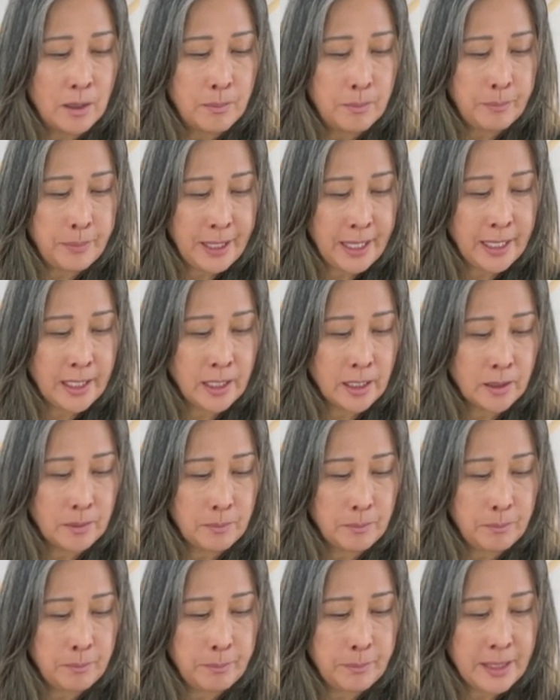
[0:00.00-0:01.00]
Pink
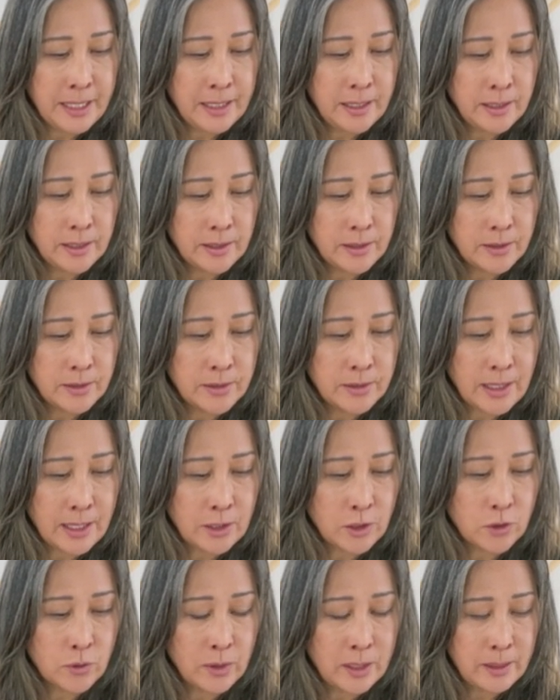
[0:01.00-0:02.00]

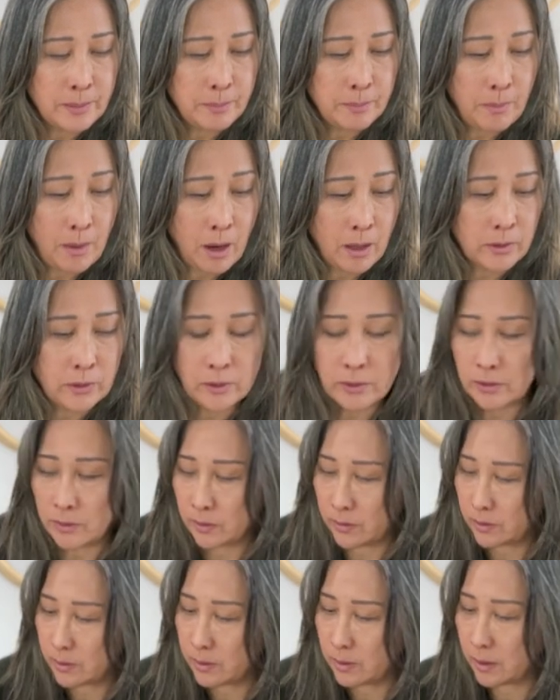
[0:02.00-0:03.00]
Mid-Century Modern.
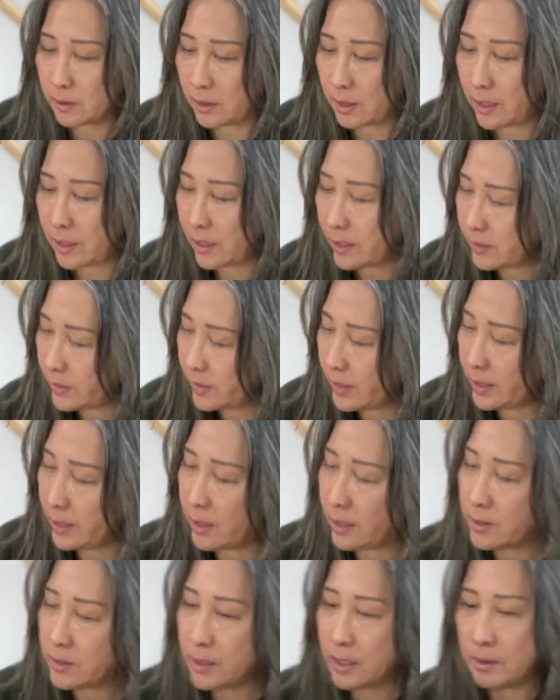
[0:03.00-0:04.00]
And I think
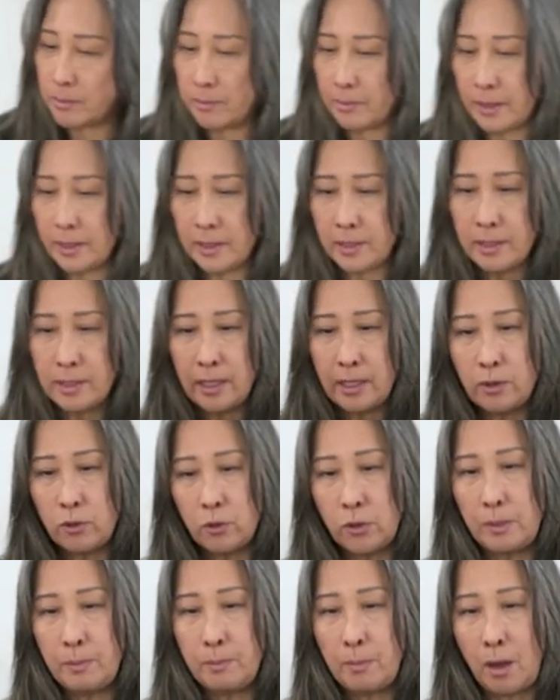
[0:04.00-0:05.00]
I said
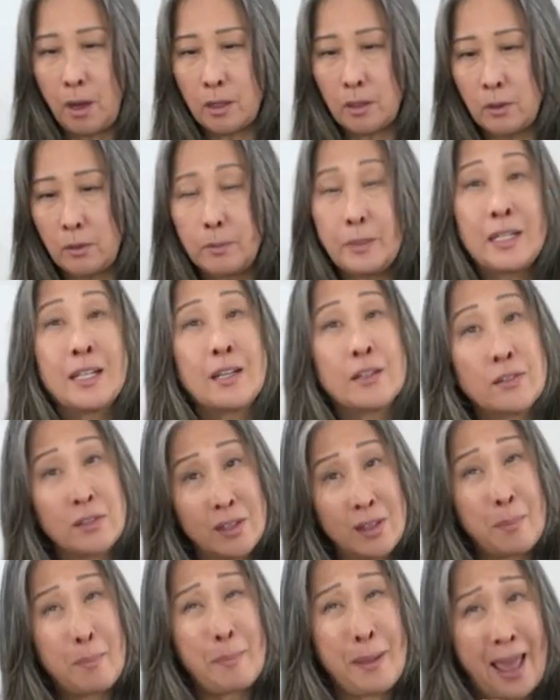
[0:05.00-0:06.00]
mid-century modern because of
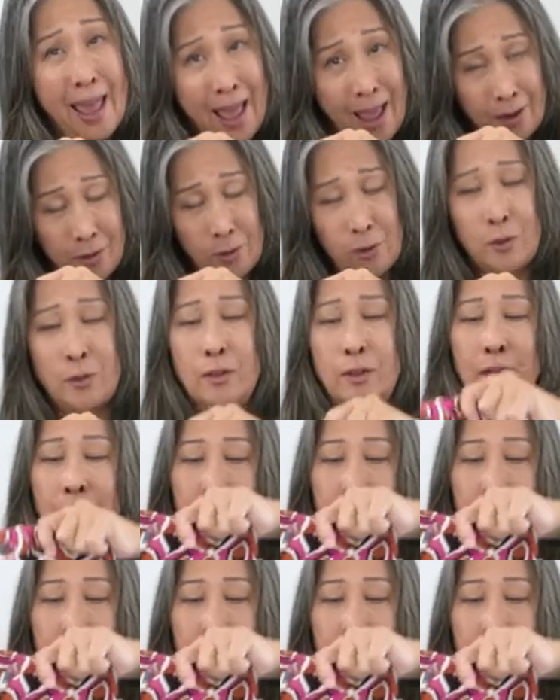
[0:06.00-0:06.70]
the pattern.